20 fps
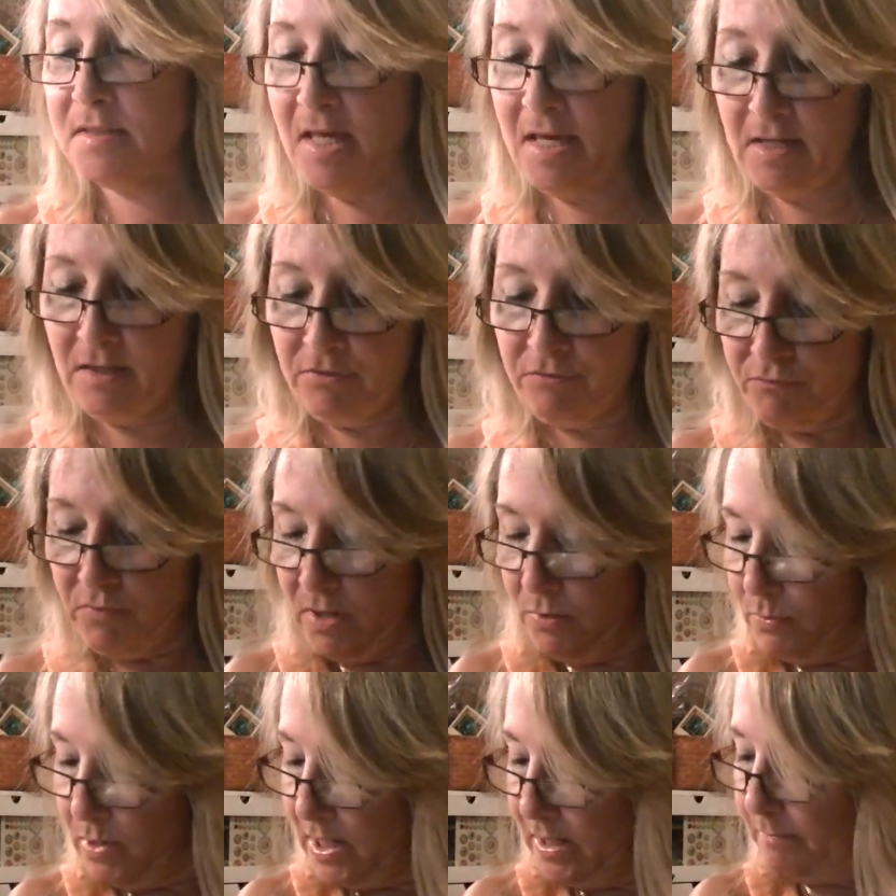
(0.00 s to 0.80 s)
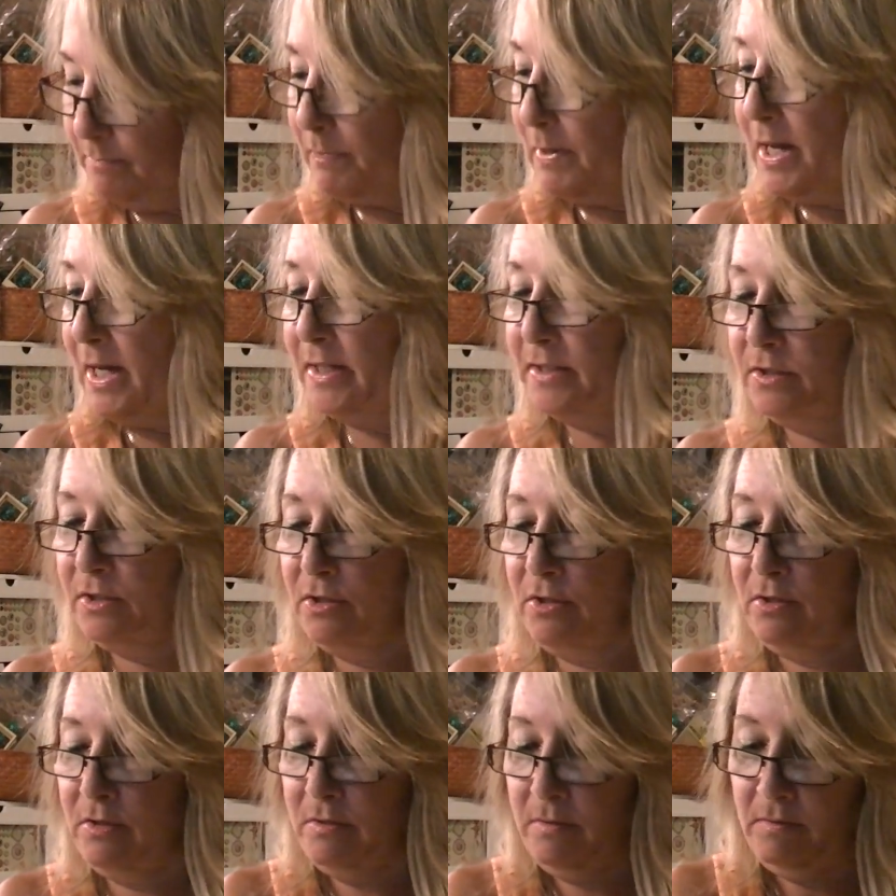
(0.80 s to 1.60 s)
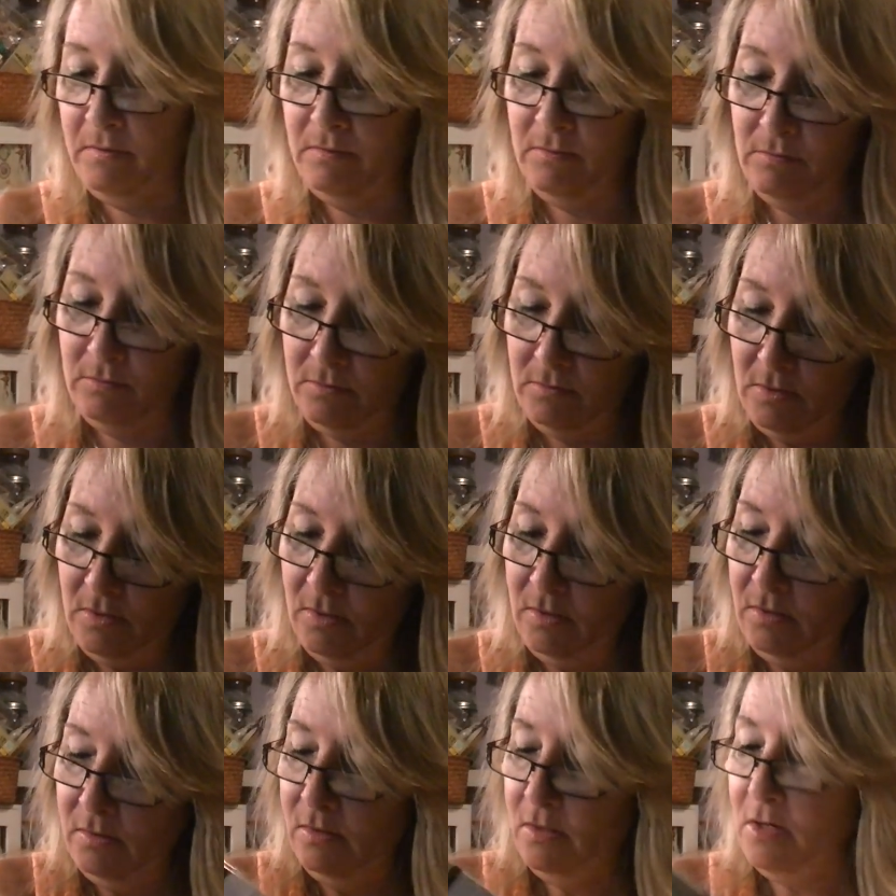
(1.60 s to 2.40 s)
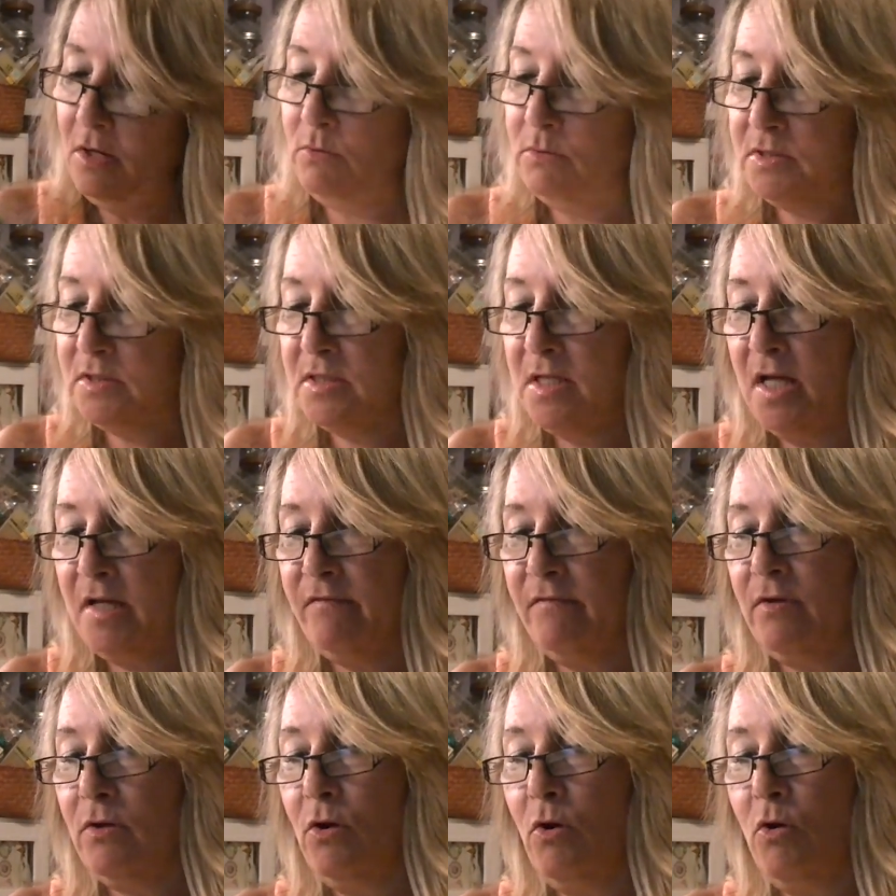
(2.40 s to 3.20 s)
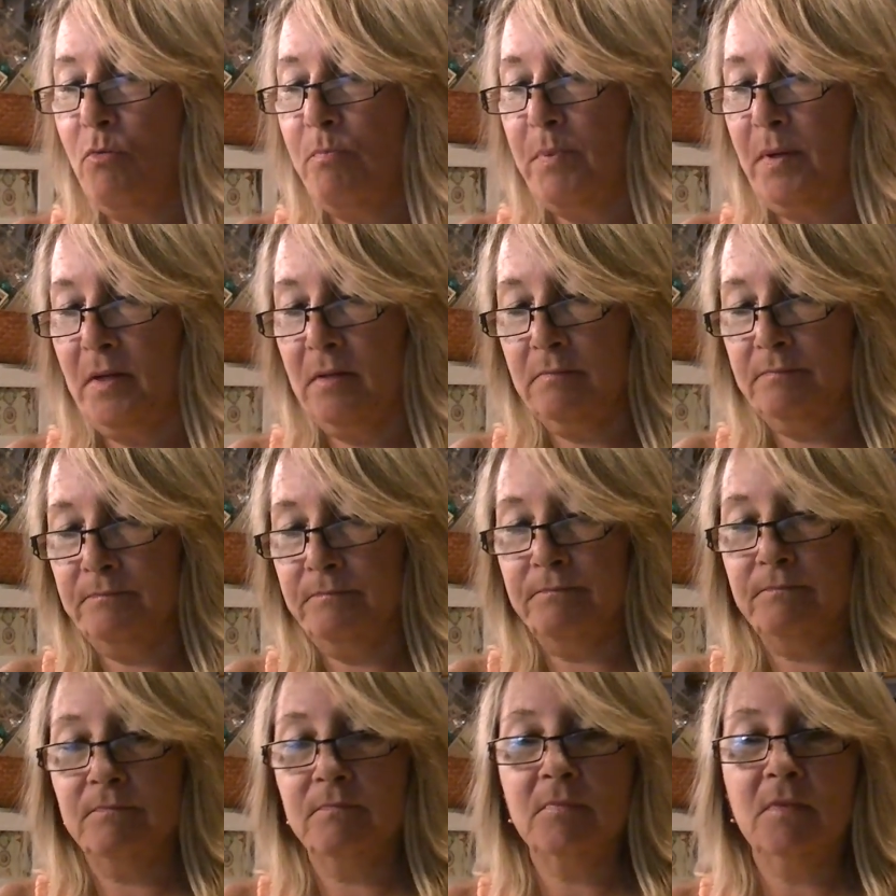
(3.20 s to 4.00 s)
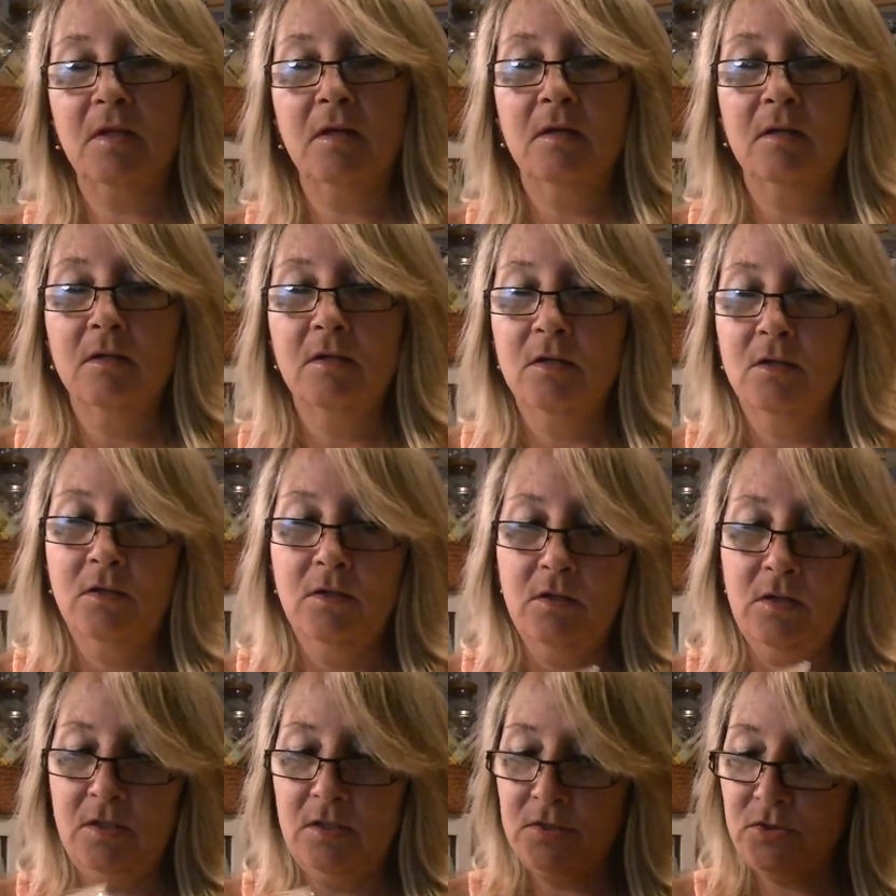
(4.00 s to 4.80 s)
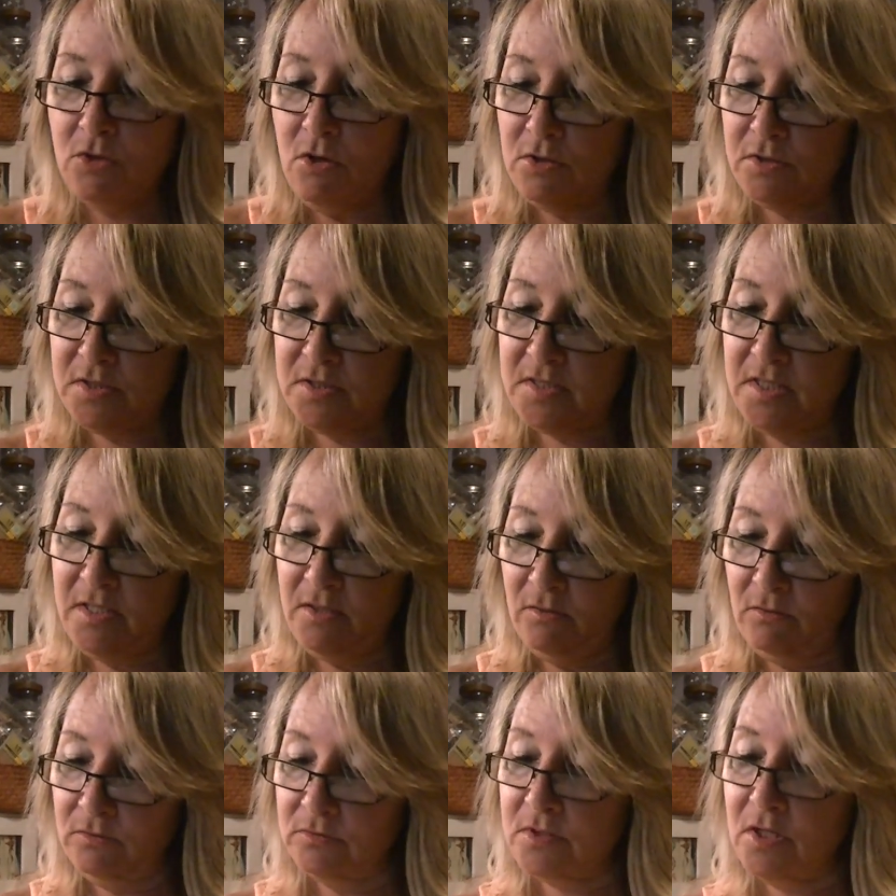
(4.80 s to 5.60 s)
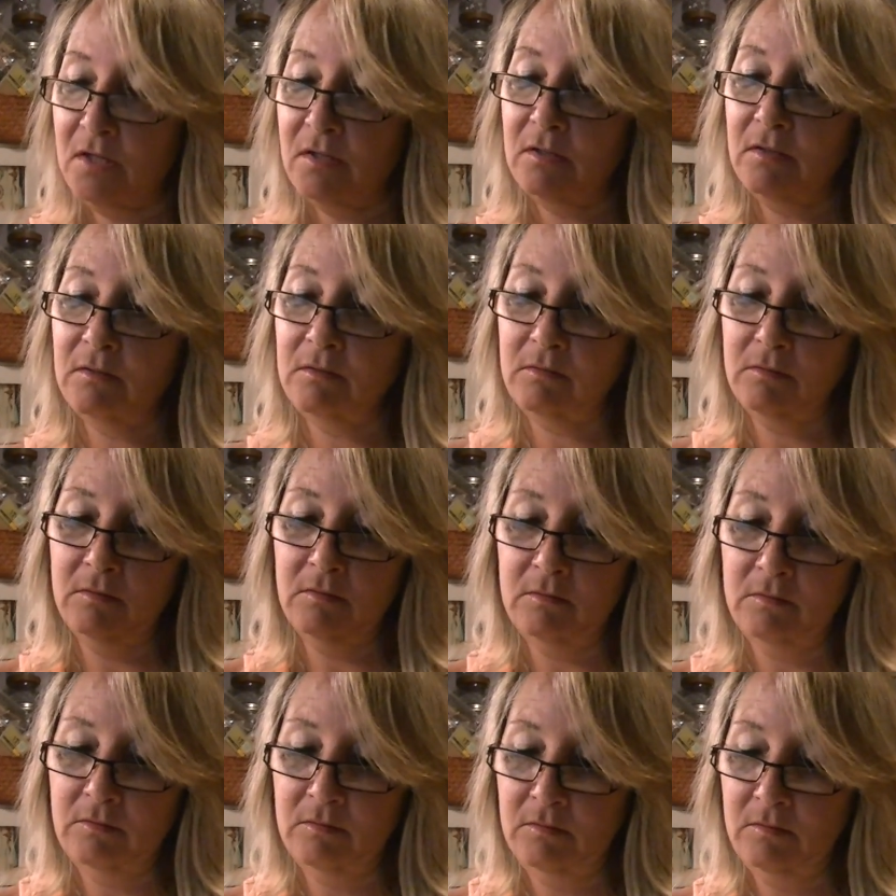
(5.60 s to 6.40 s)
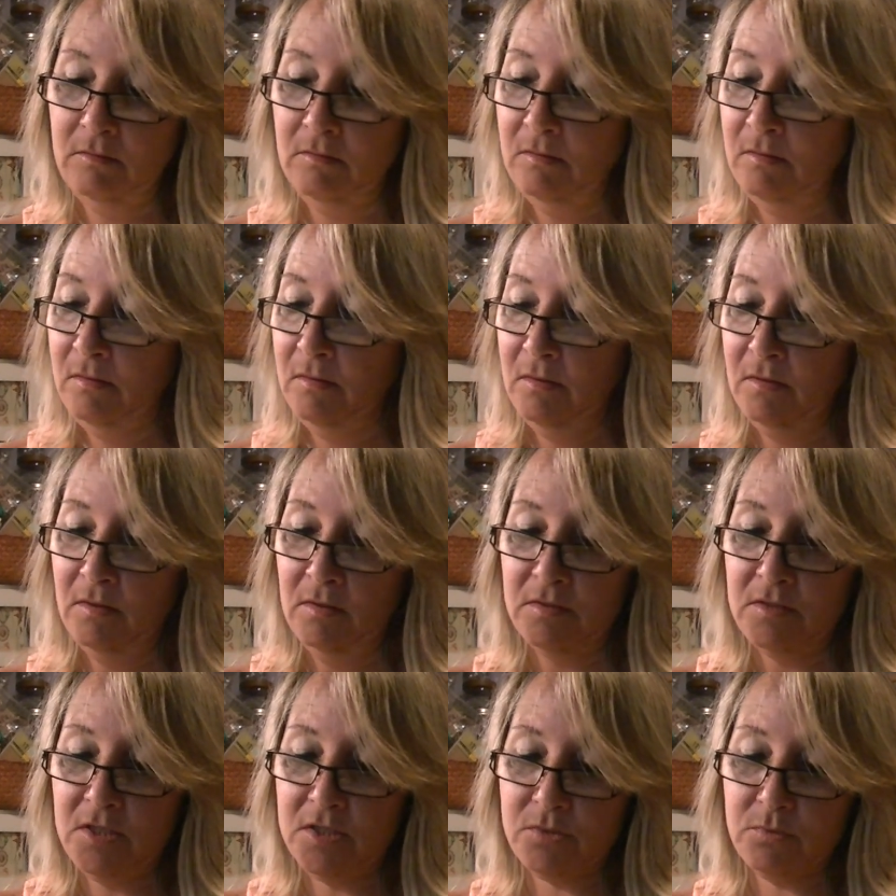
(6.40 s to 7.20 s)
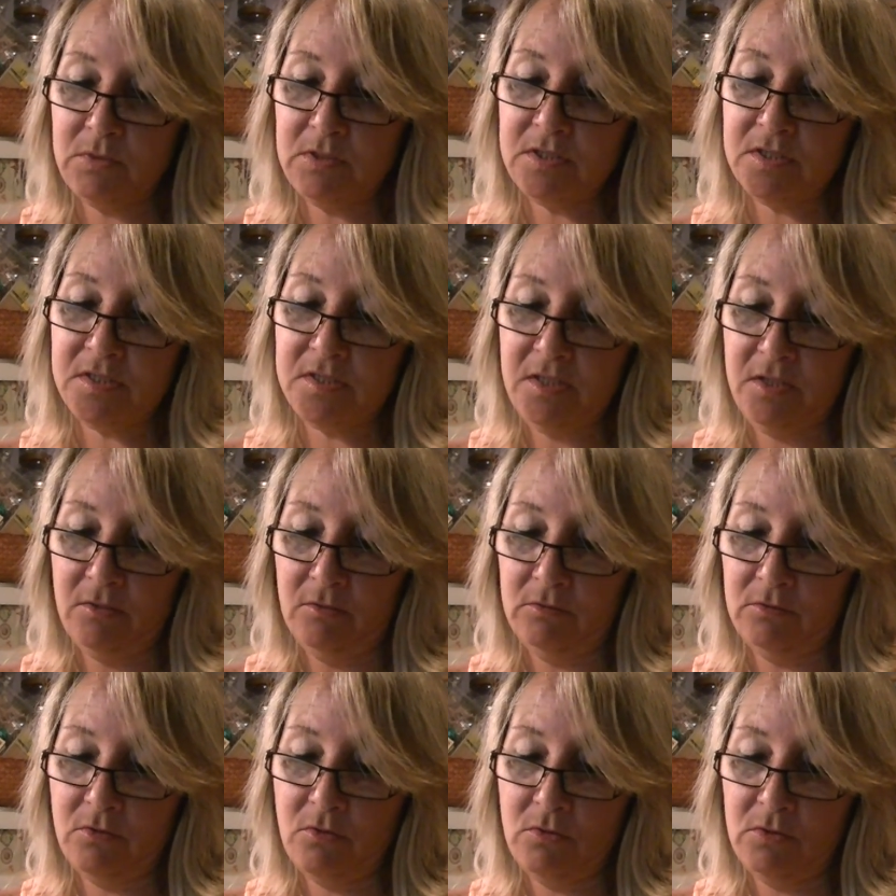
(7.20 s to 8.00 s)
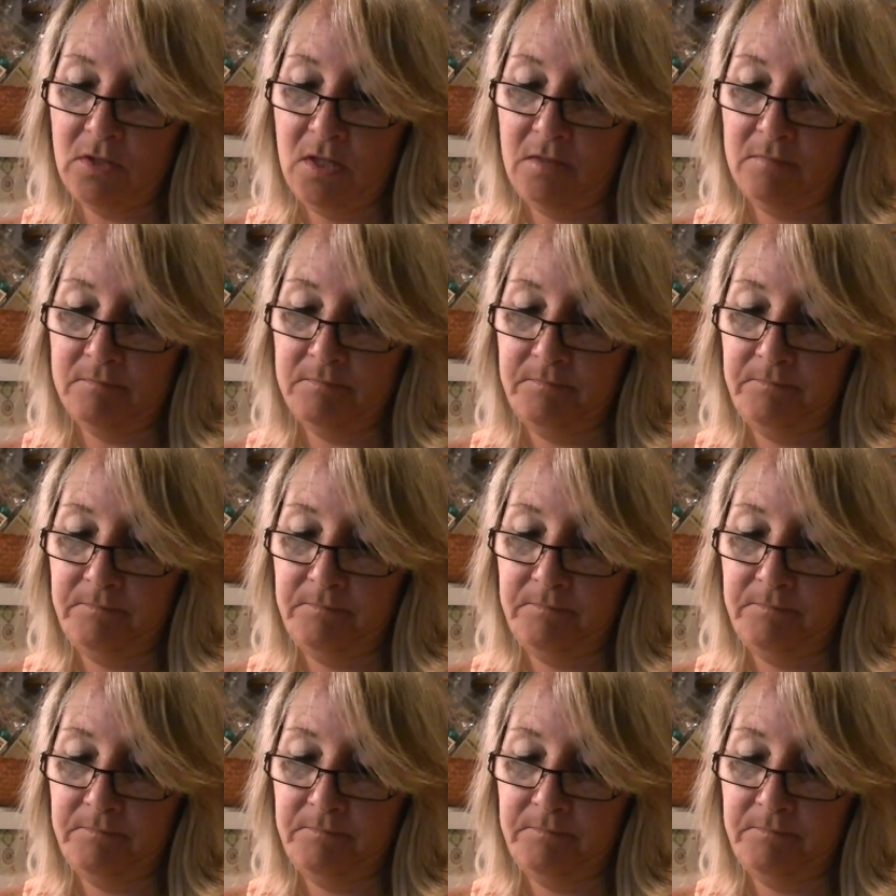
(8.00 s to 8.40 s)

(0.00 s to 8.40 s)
like a 3-ring binder. Oh, it's not even open. It's all sealed. This one's sealed. Hold on.